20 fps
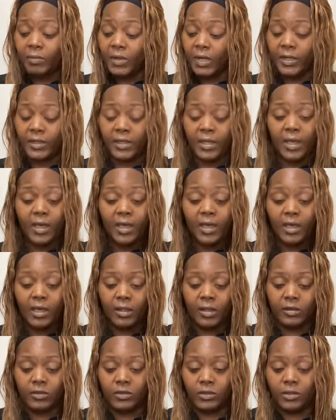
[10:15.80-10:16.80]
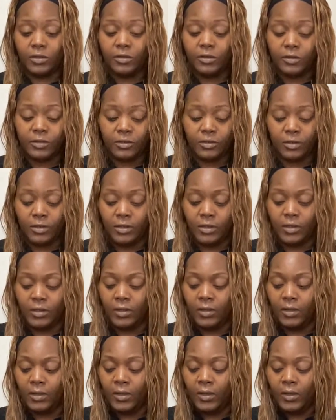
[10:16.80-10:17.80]
like that. Like, seriously.
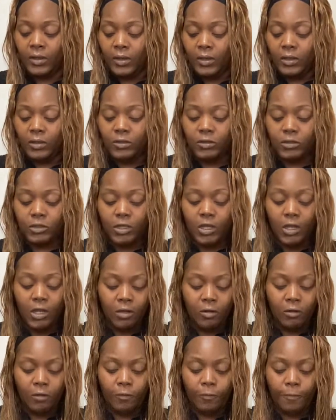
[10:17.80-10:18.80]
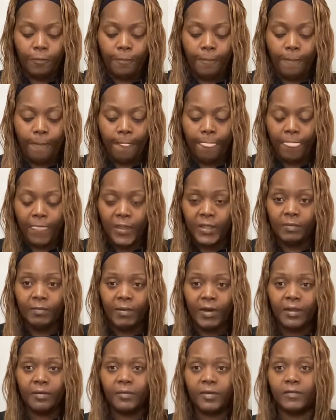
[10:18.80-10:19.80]
So, at the
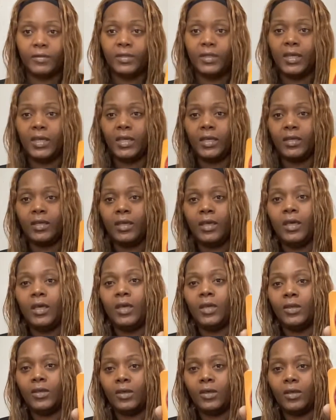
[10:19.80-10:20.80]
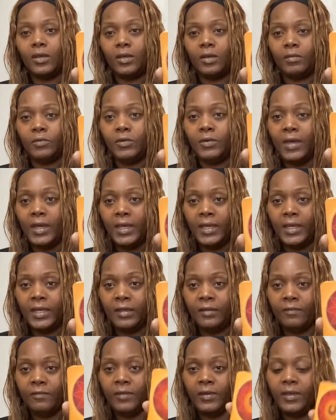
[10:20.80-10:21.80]
bottom of the deck, um, you got
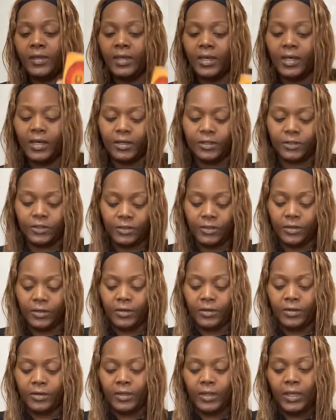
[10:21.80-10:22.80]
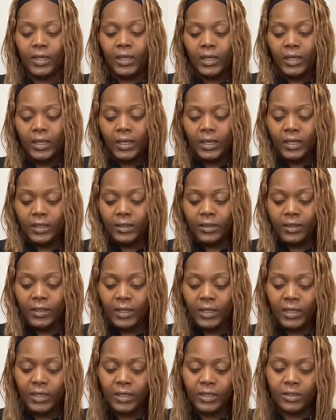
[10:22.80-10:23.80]
envy, cancer. And
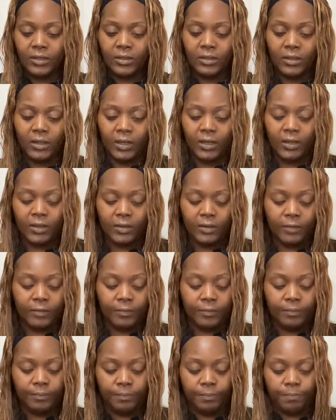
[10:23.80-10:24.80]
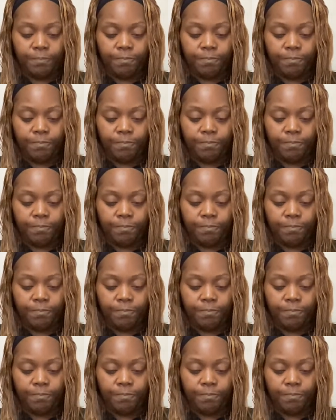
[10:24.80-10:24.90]
then um,